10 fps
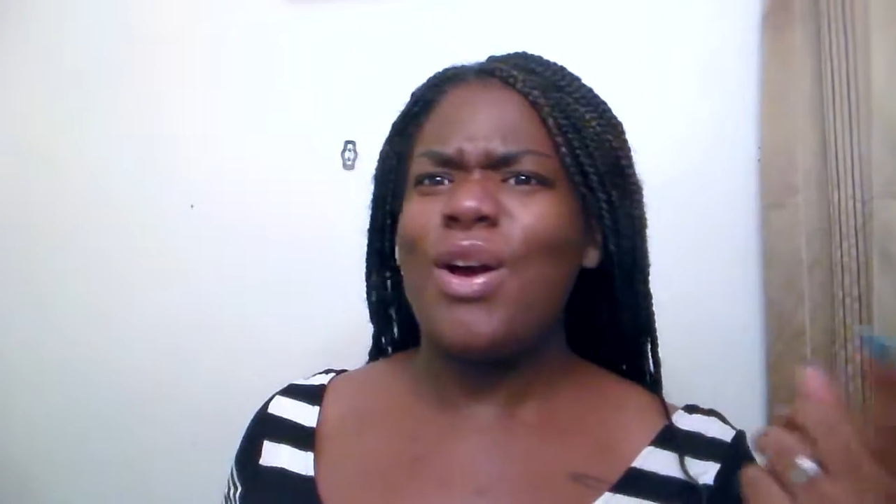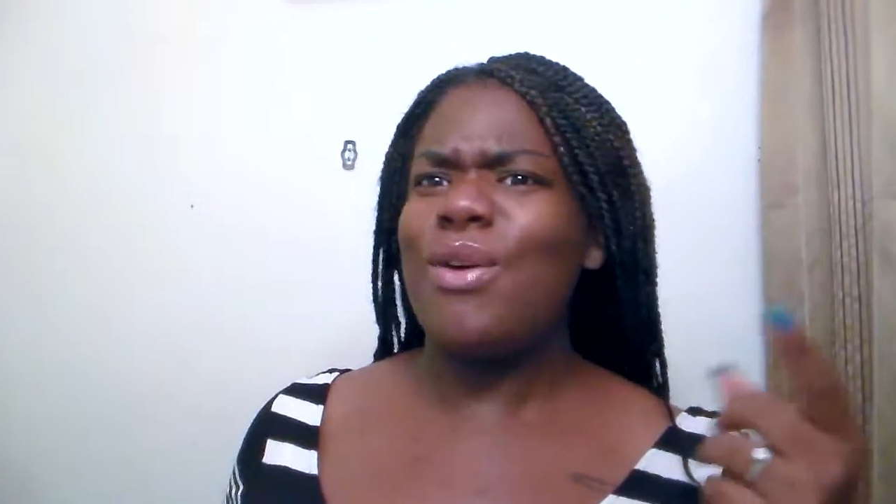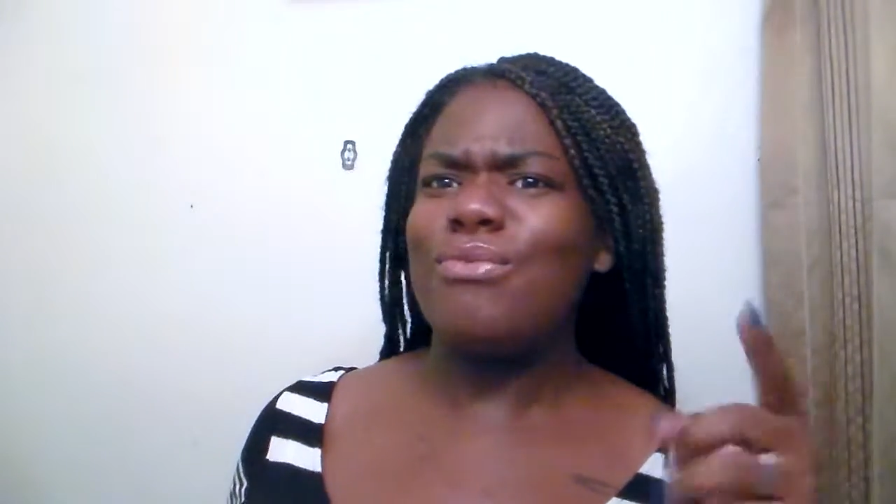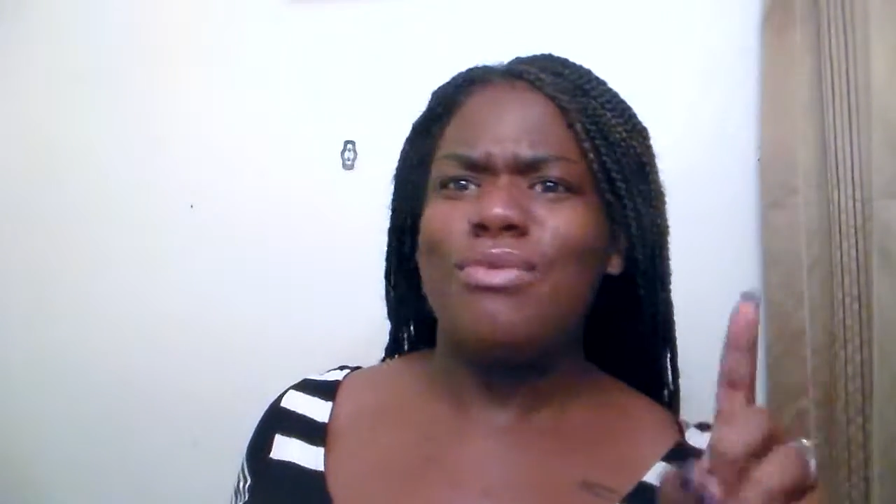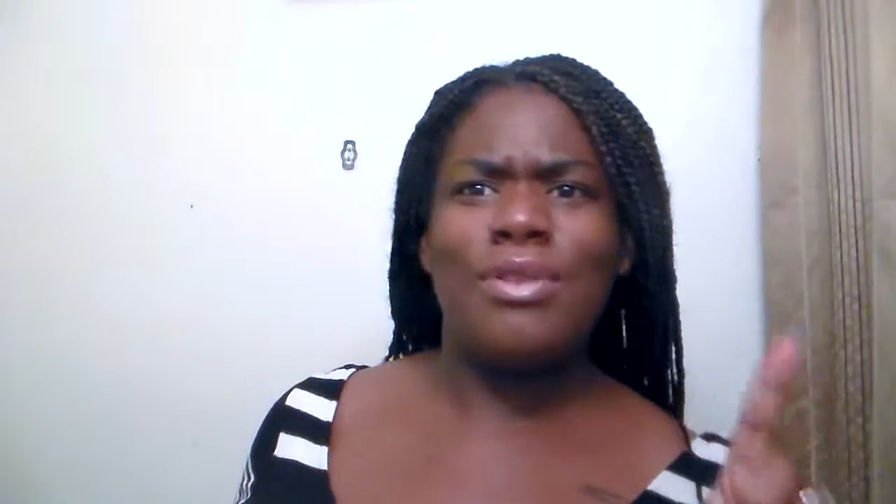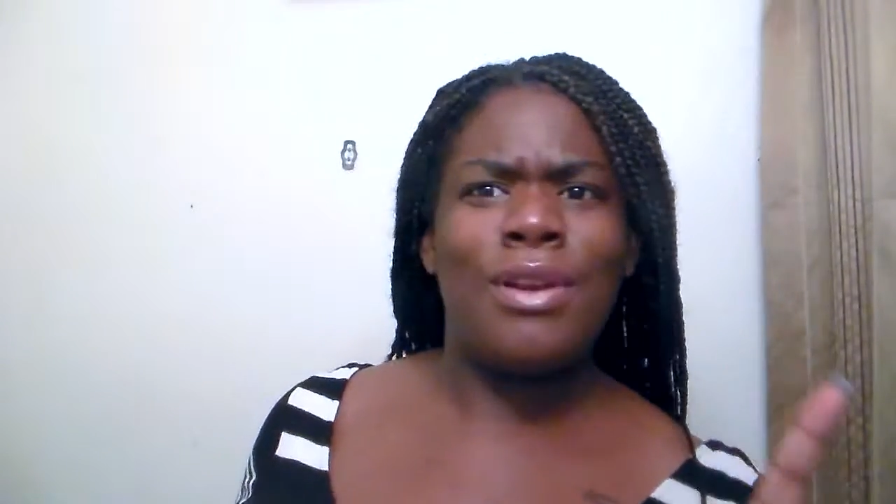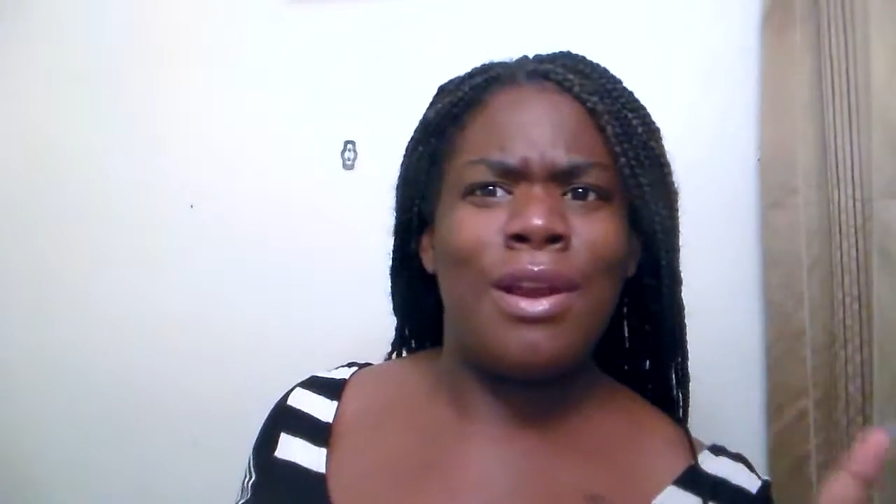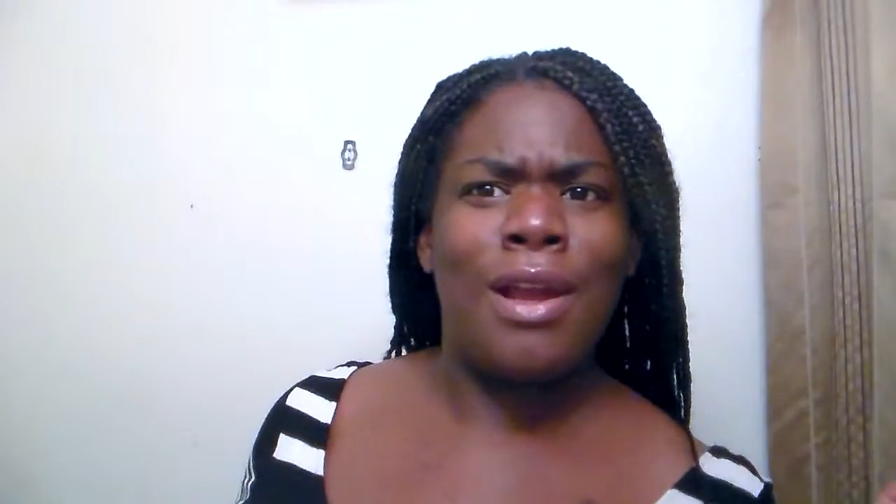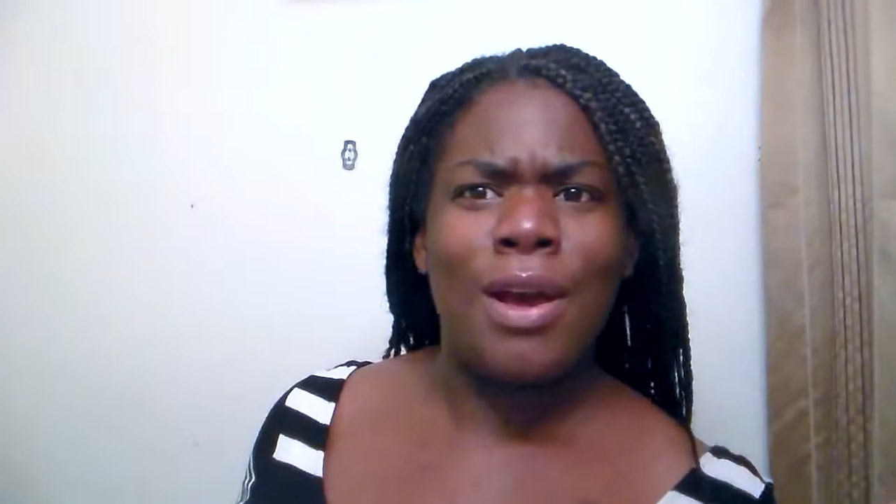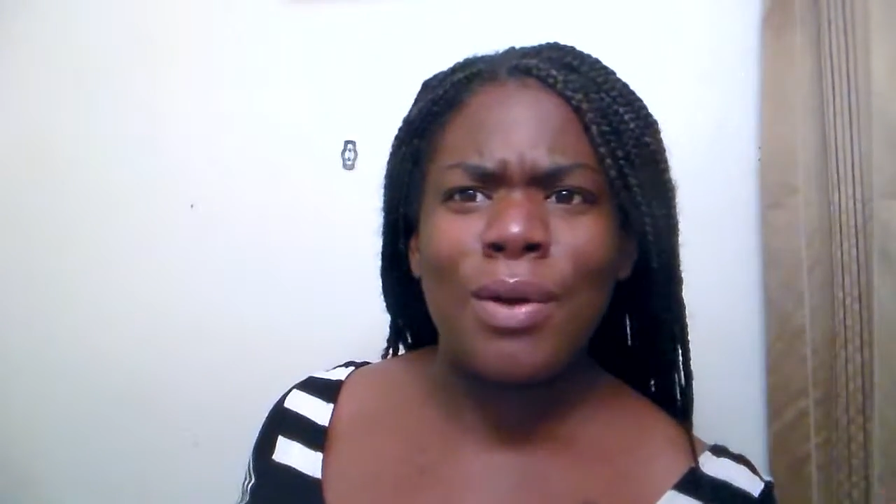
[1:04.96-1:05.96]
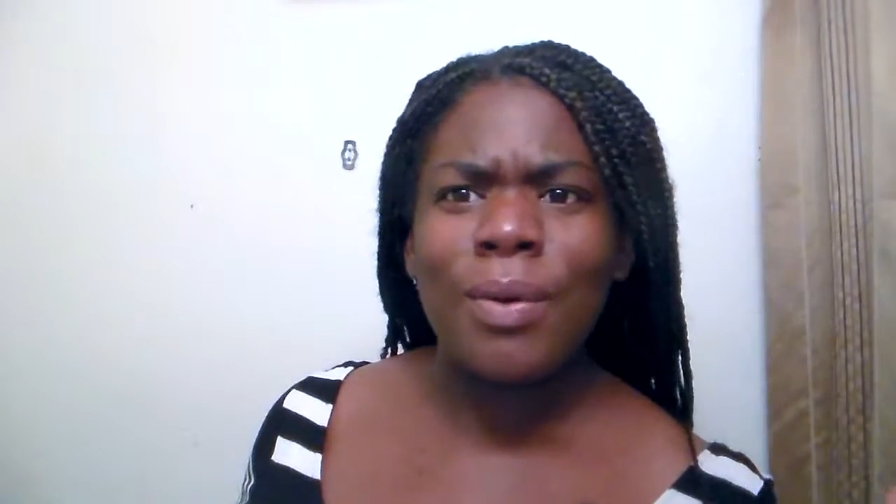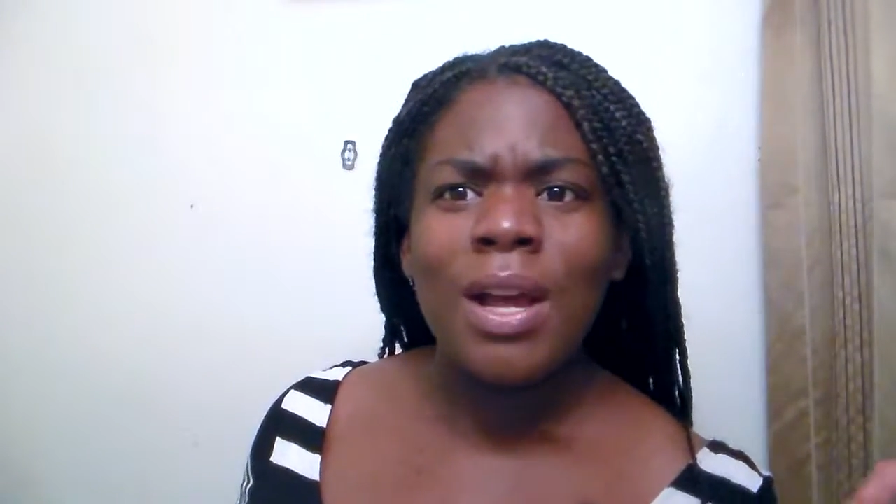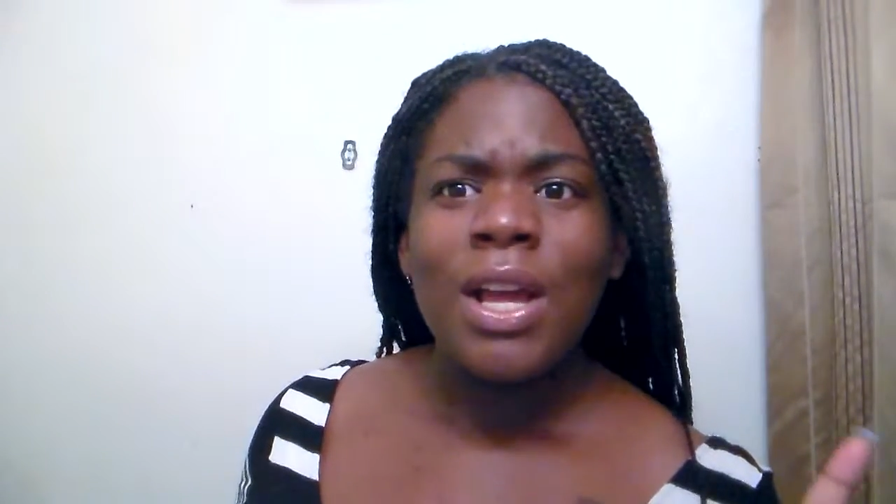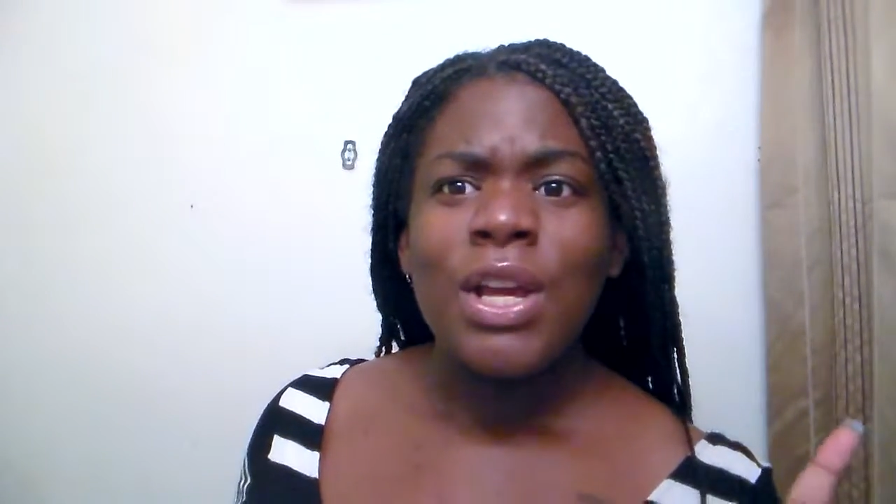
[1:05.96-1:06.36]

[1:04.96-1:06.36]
Oh, no.